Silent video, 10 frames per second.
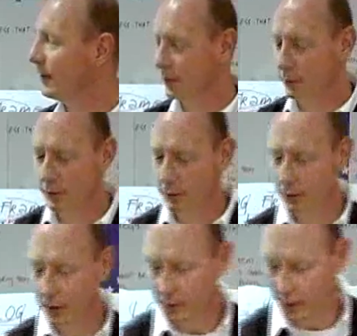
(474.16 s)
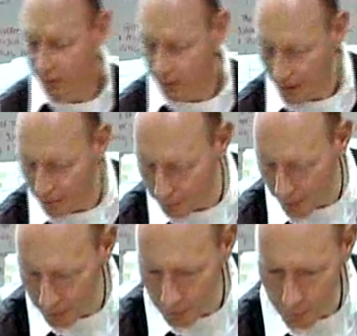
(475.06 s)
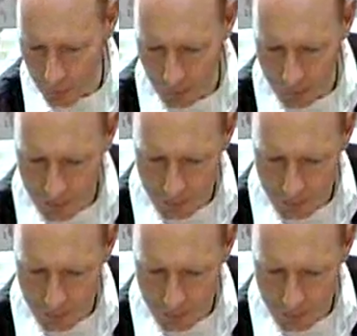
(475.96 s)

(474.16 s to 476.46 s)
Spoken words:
So we shouldn't underestimate the value of it.